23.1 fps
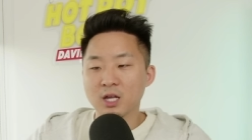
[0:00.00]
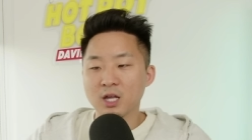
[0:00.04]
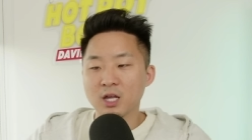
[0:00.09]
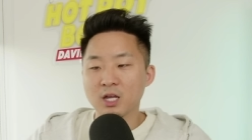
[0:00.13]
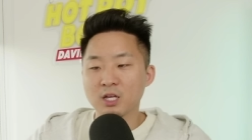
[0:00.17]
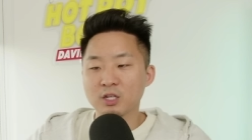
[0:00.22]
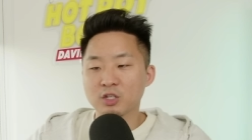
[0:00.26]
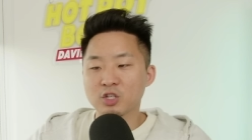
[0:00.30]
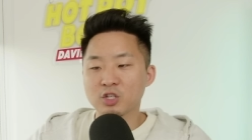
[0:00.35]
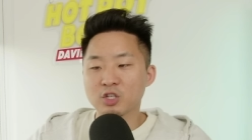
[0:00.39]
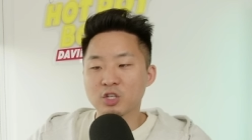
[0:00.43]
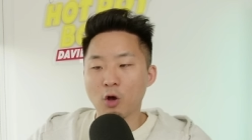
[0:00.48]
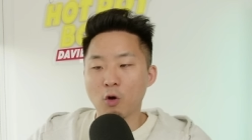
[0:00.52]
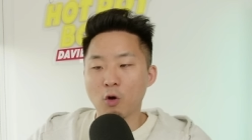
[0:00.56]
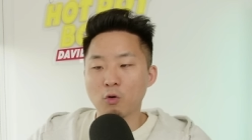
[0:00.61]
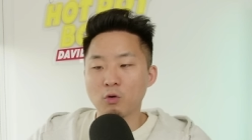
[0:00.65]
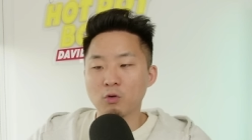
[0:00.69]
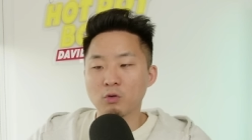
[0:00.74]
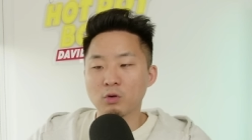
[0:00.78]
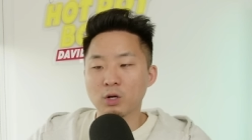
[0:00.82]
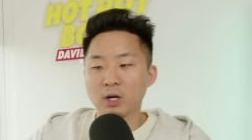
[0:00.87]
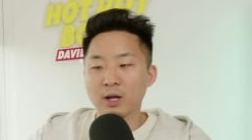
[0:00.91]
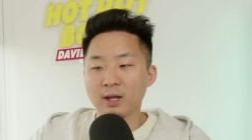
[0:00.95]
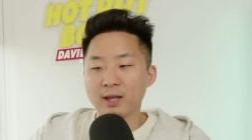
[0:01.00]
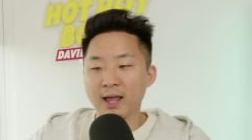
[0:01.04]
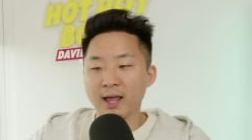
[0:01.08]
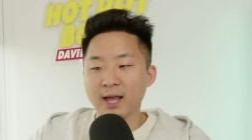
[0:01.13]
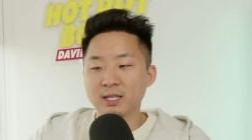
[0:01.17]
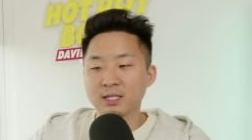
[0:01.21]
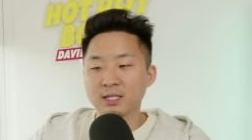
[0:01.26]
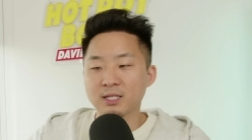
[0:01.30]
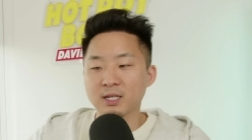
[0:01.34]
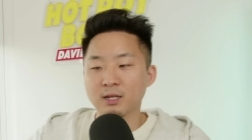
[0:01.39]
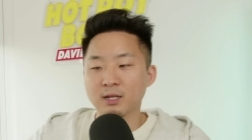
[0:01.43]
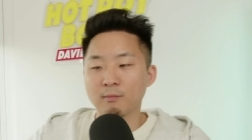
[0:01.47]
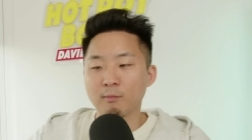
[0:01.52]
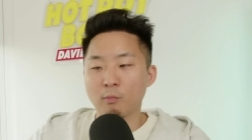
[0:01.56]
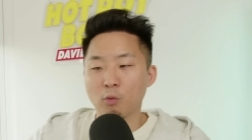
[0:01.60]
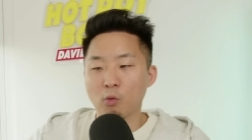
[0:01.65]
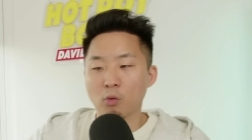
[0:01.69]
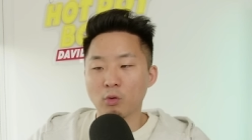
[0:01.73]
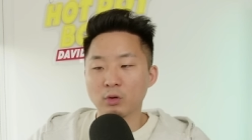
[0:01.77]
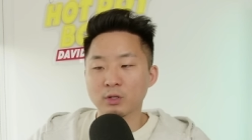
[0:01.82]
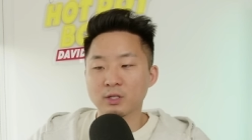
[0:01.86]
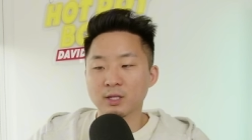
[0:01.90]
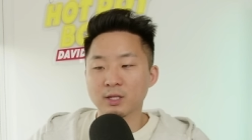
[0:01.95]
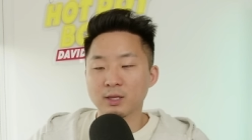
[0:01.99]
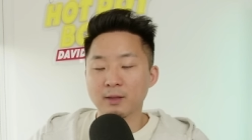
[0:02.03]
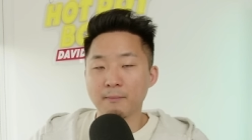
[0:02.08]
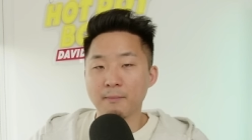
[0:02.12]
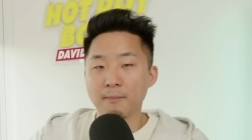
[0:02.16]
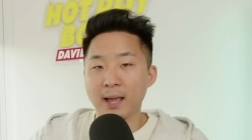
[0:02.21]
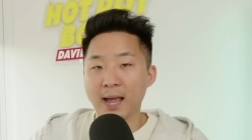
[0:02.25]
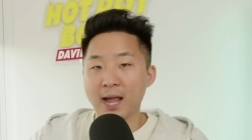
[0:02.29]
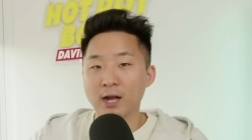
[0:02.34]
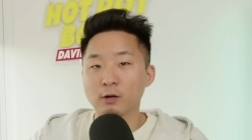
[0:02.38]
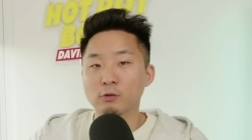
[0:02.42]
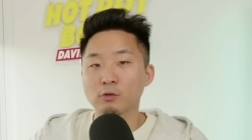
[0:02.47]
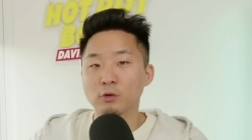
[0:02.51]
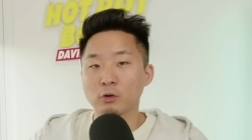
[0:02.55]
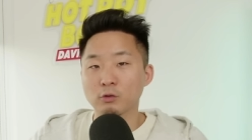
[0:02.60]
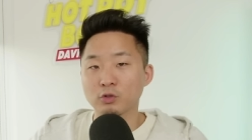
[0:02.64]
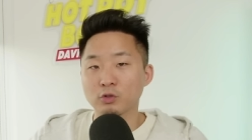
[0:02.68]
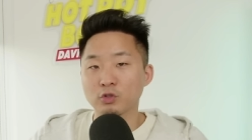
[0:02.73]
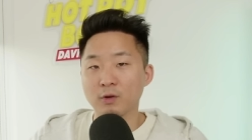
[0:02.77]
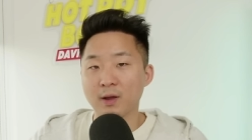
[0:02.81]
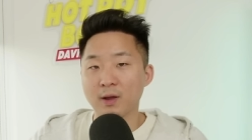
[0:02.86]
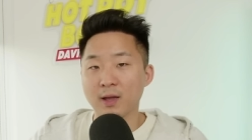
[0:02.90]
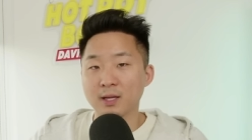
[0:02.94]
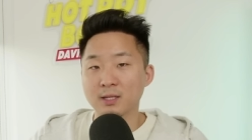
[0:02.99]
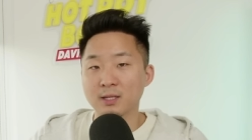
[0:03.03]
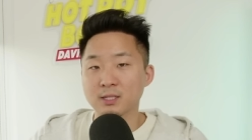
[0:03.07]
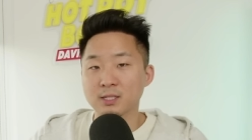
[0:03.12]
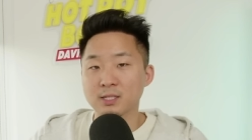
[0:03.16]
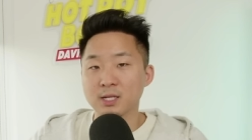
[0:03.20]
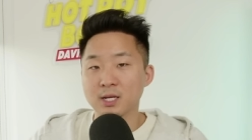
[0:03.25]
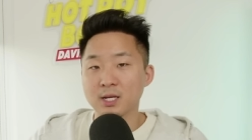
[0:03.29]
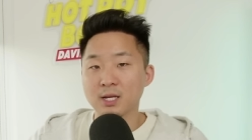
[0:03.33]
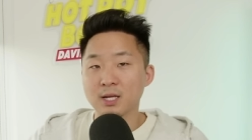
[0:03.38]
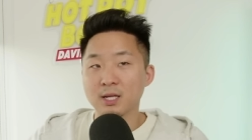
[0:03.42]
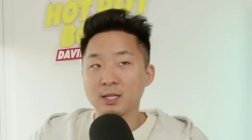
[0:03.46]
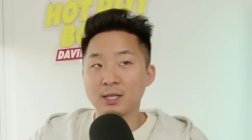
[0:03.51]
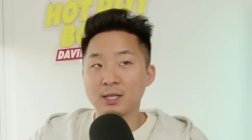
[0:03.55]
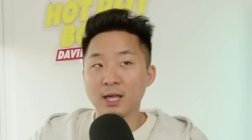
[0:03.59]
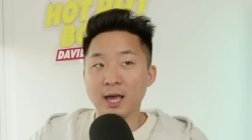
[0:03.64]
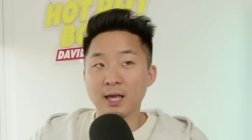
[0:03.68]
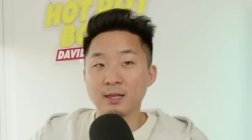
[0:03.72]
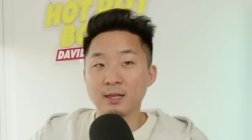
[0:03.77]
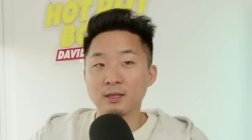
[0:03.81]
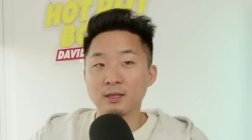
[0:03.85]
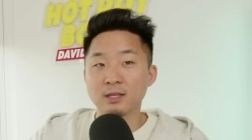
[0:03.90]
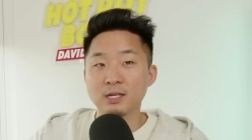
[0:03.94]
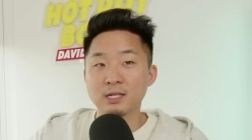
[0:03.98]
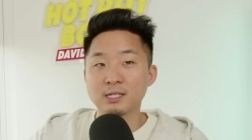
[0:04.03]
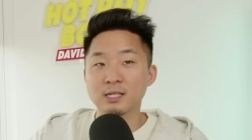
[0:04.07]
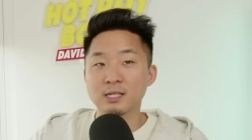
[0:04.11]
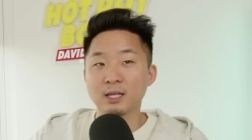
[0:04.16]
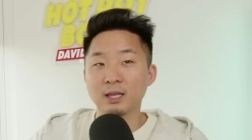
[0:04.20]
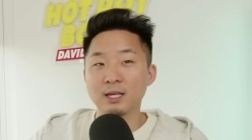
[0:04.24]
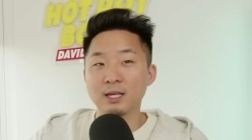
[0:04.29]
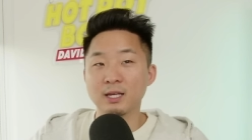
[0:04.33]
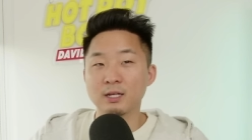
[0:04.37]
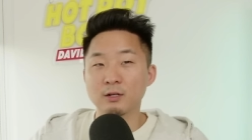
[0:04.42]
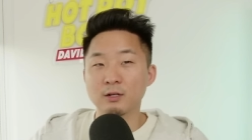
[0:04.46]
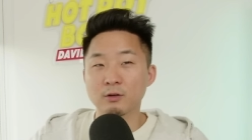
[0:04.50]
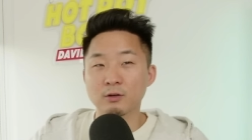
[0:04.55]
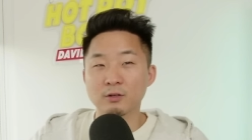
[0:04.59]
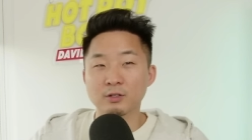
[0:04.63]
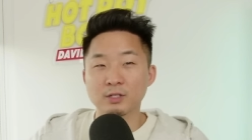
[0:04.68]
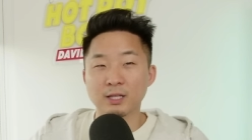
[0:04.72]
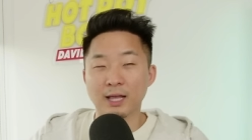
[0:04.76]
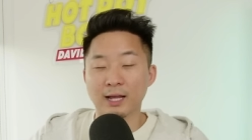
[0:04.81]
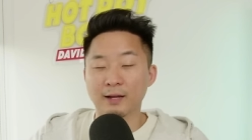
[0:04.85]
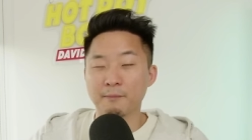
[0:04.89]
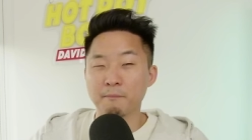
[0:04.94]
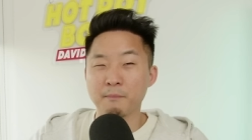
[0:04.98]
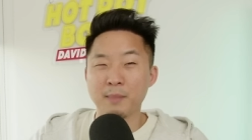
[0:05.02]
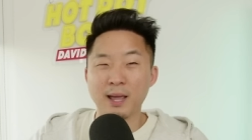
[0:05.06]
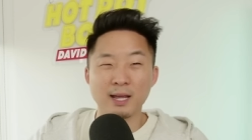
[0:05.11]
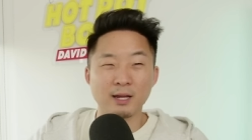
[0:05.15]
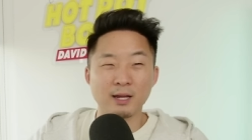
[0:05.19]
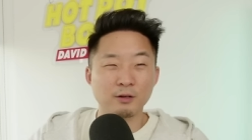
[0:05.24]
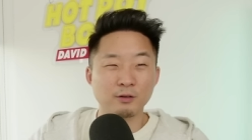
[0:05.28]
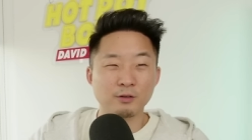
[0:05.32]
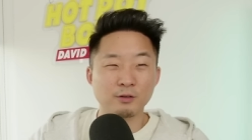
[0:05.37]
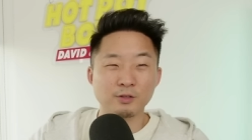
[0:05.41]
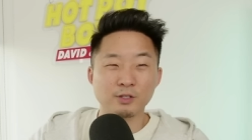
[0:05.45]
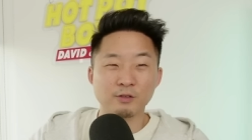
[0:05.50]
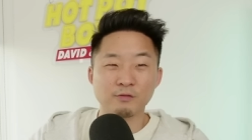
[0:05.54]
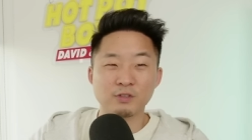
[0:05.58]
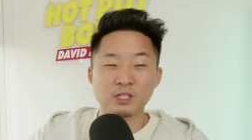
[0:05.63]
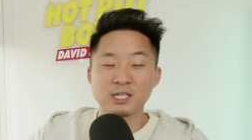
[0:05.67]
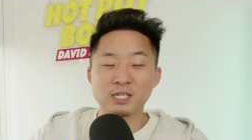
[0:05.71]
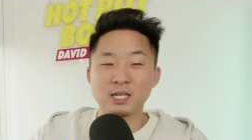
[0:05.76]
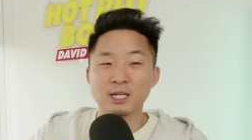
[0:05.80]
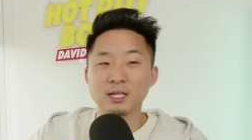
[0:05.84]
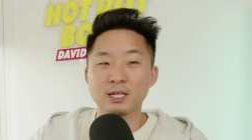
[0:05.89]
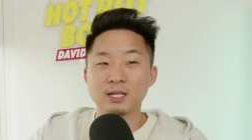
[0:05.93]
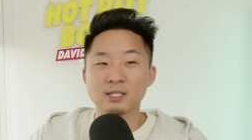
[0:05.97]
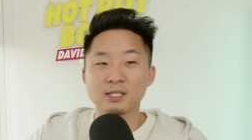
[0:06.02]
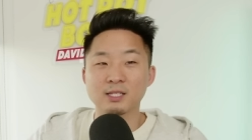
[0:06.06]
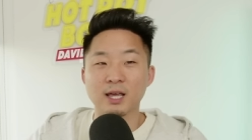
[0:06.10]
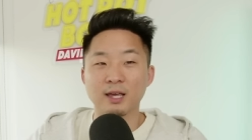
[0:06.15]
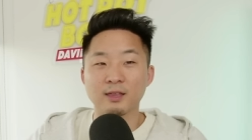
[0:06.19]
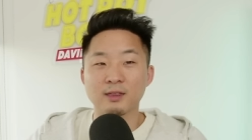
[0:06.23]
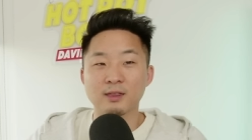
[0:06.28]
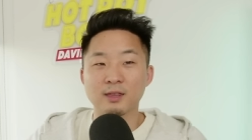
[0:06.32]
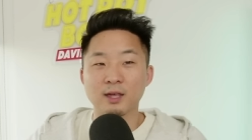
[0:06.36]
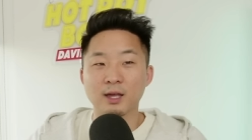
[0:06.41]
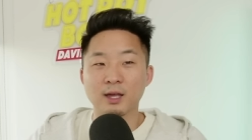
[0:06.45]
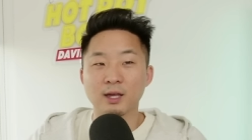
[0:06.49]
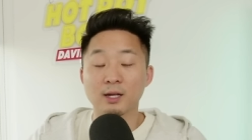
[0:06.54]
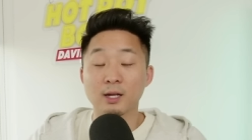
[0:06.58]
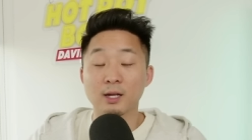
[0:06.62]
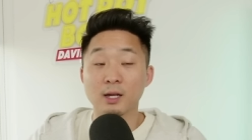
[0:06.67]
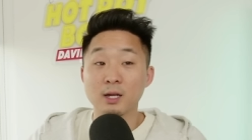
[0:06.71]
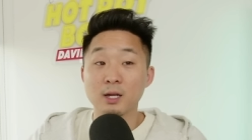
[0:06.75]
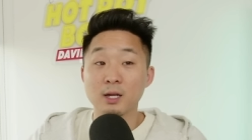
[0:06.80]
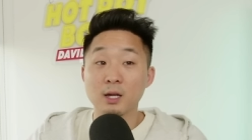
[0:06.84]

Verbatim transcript: is so connected more to the macro trends that these leaders like mayors of cities they think